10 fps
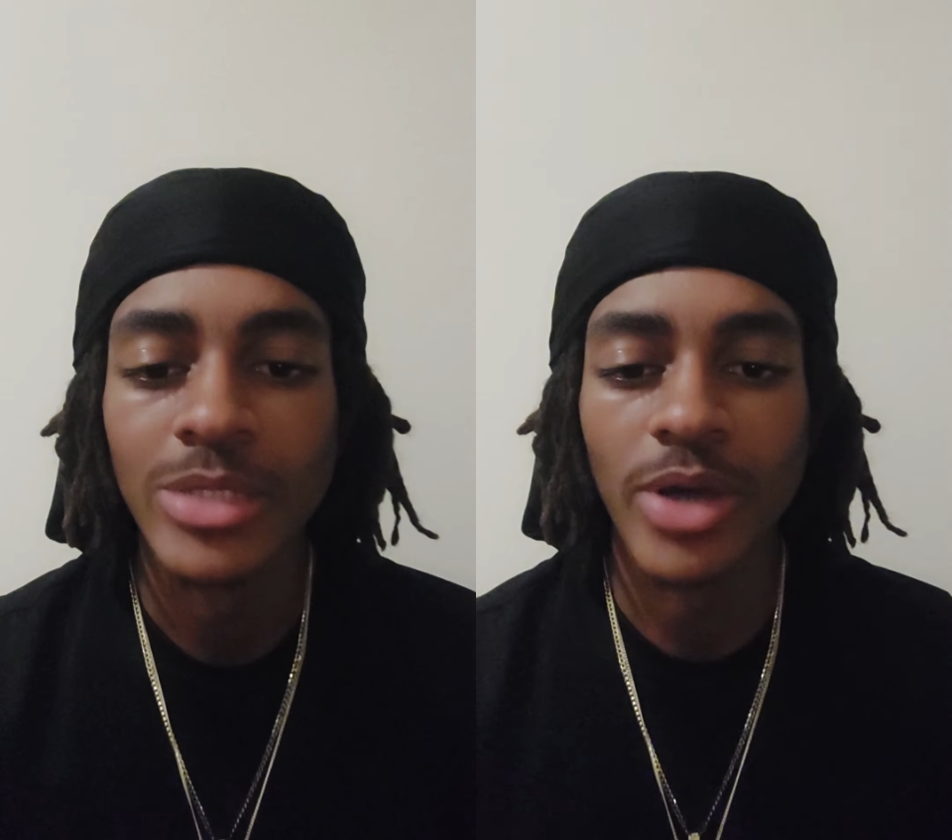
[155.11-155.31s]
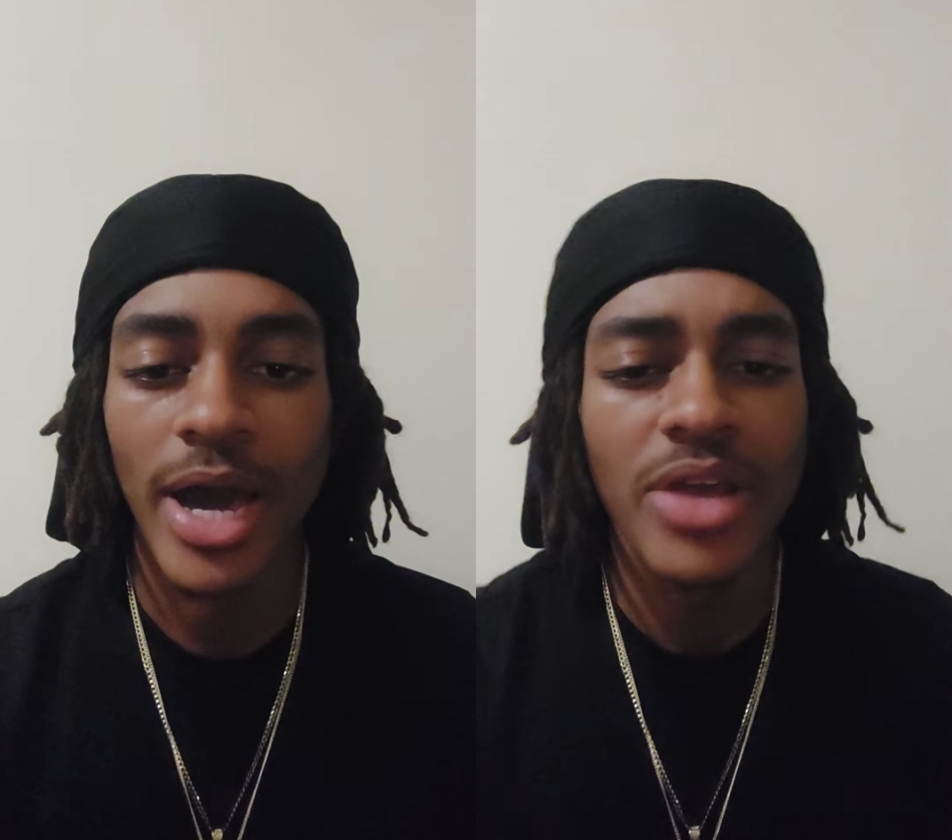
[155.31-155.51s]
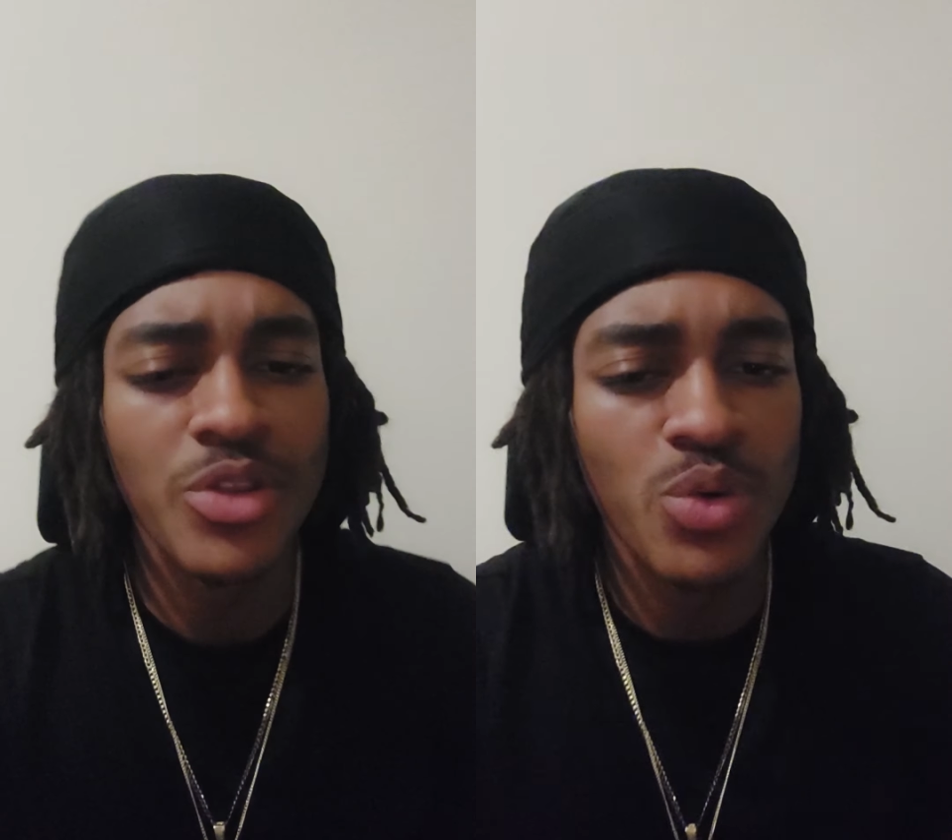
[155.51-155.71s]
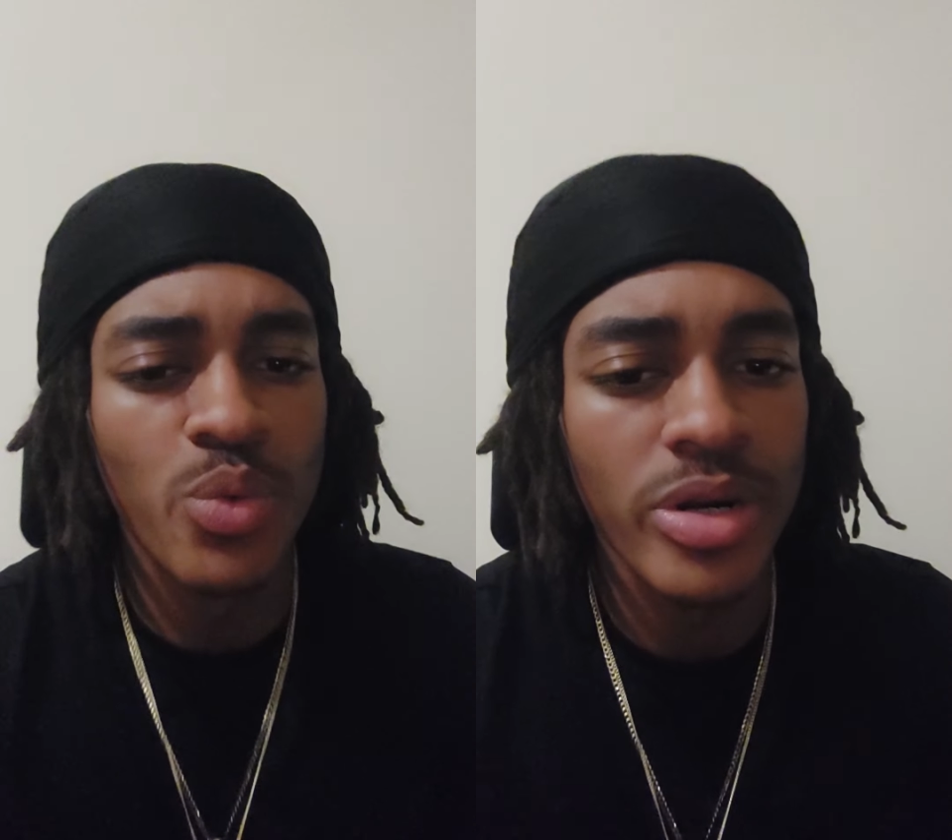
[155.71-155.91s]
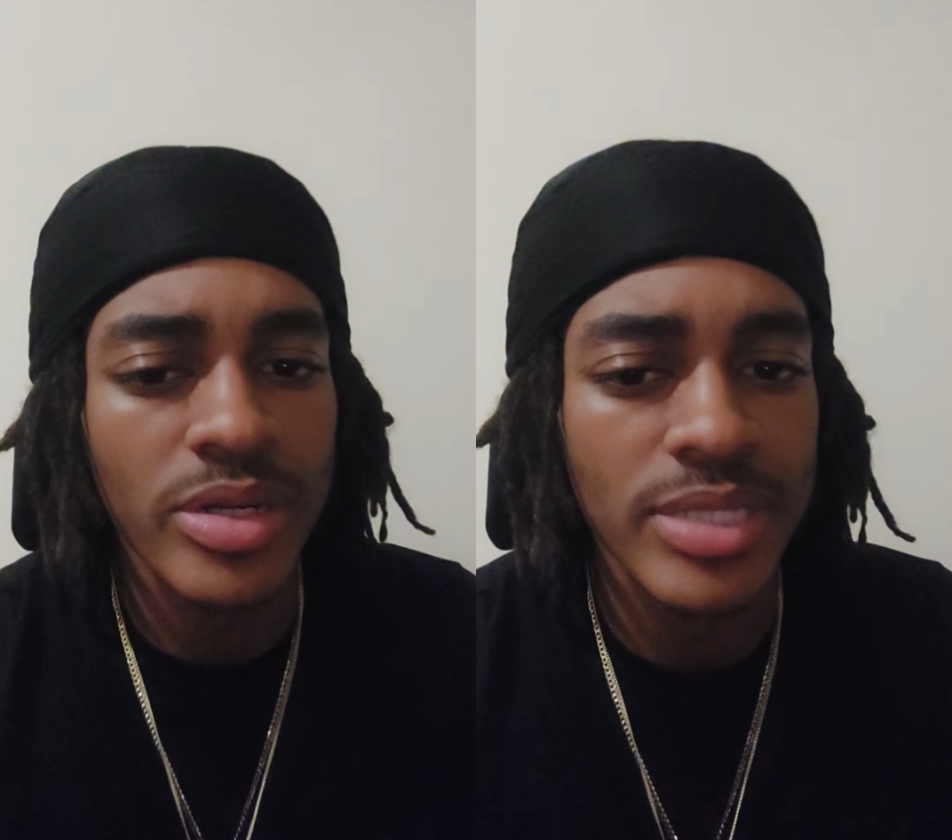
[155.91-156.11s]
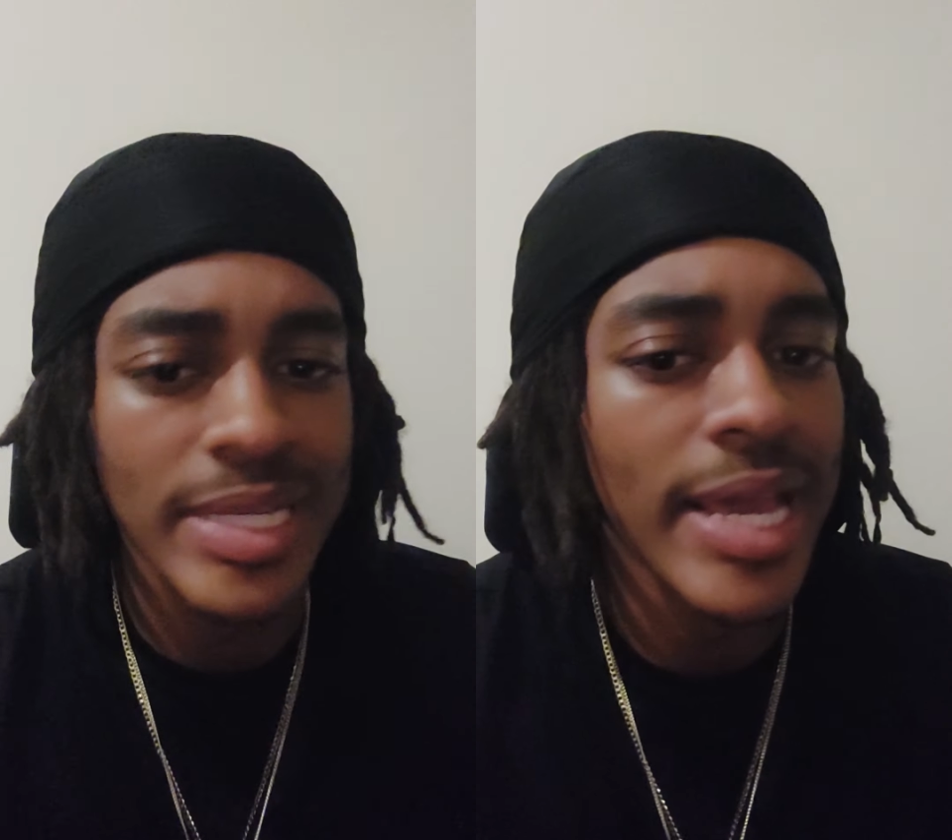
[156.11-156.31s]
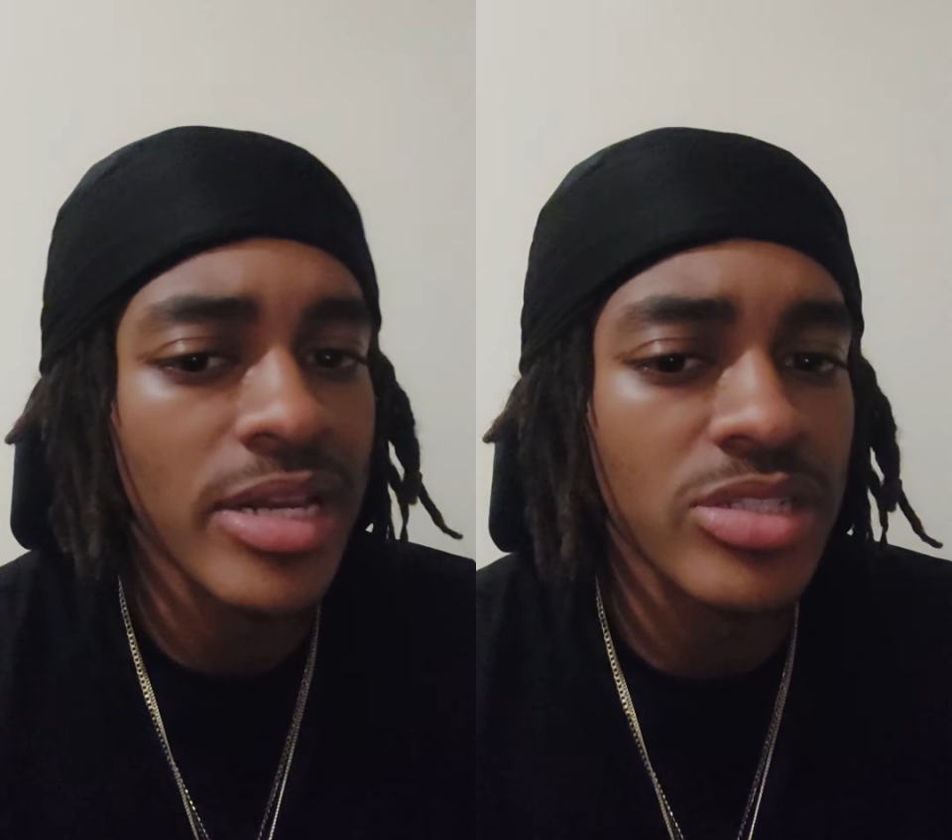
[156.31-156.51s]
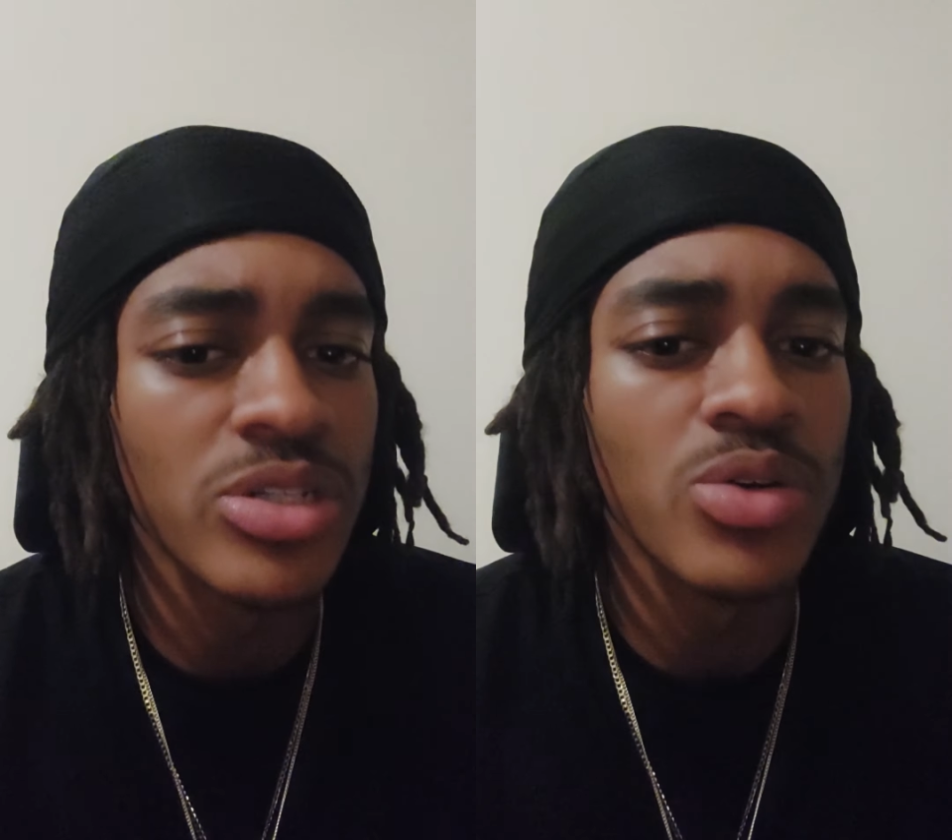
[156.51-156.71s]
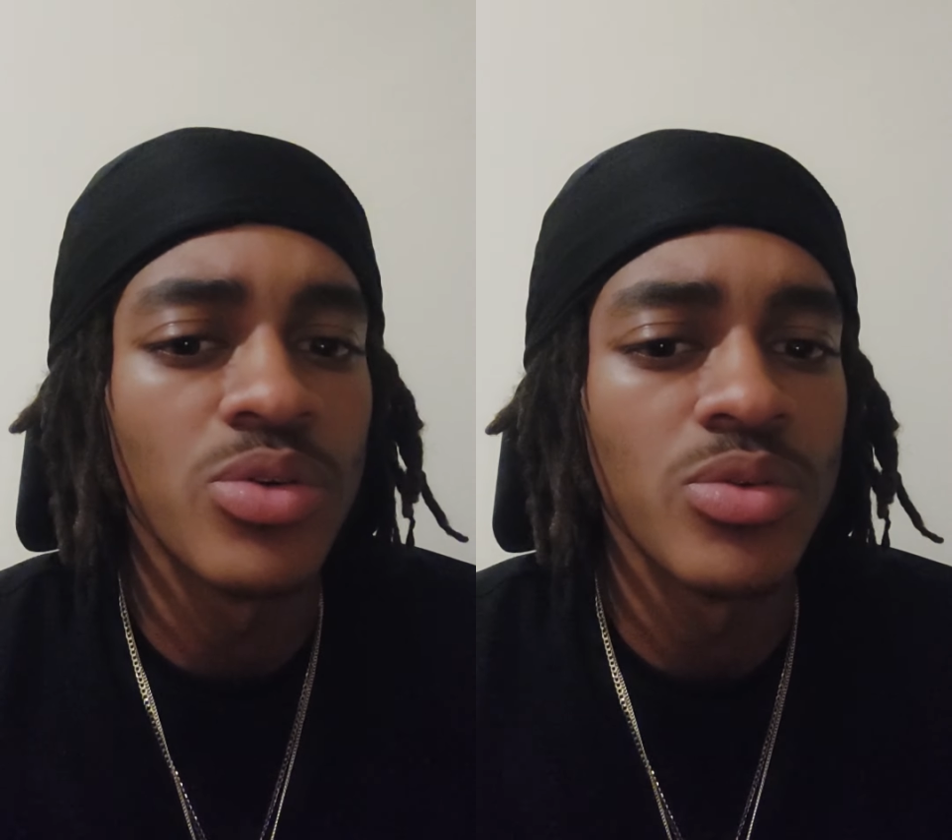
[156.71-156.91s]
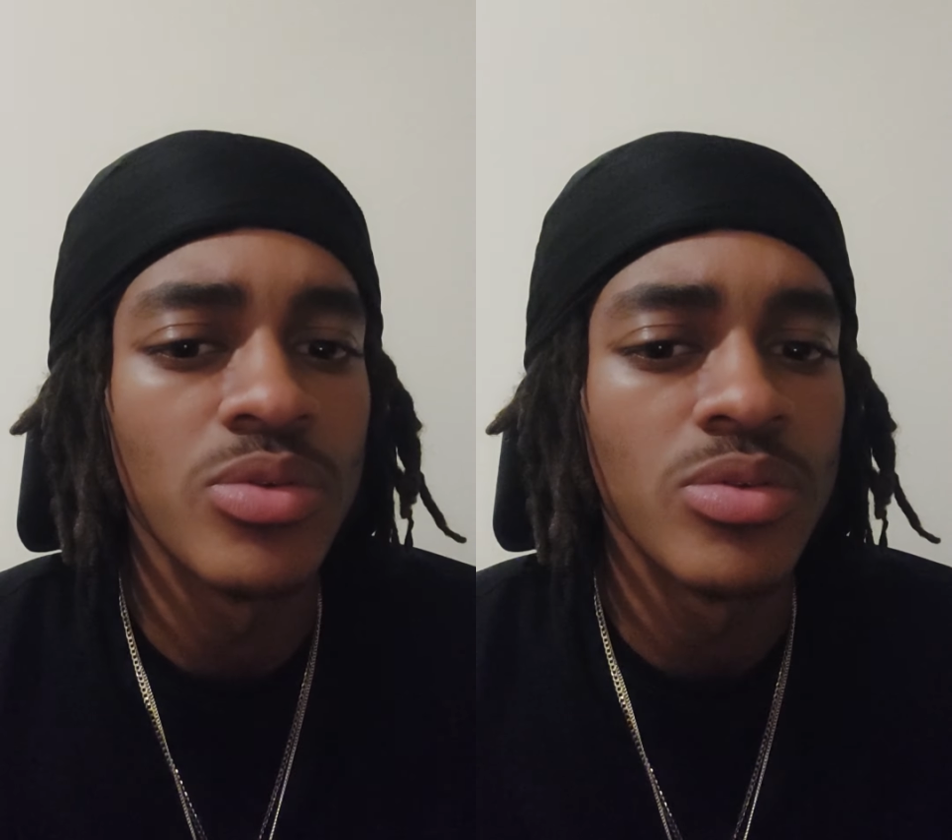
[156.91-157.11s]
So how do you work to gain a
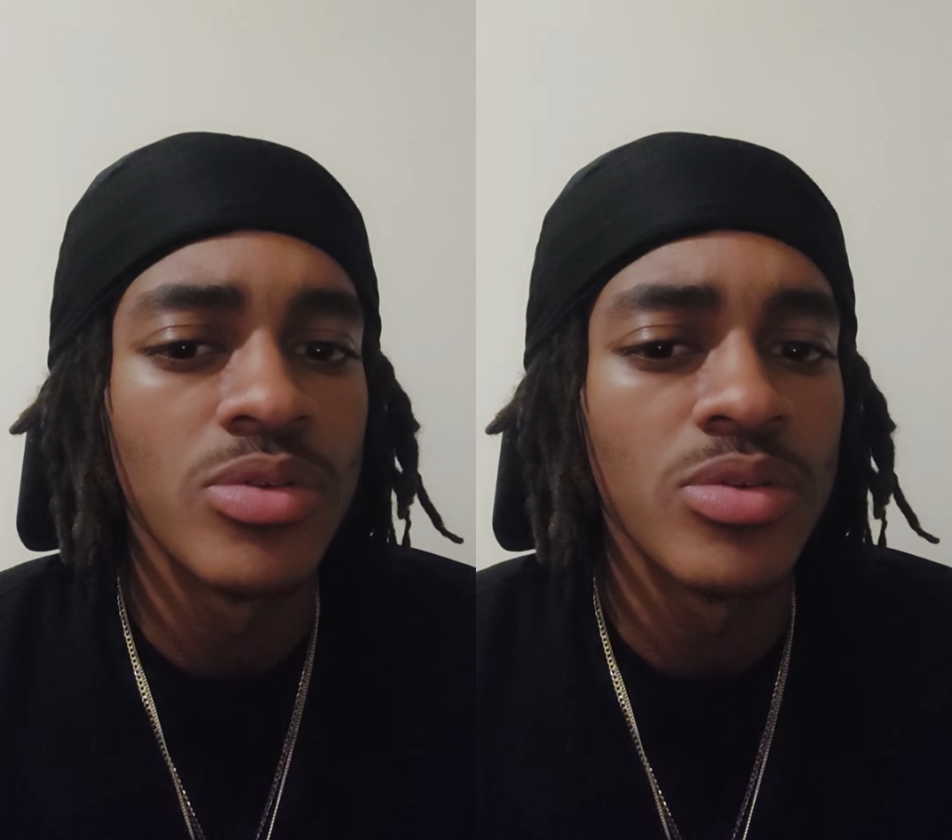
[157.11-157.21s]
soul,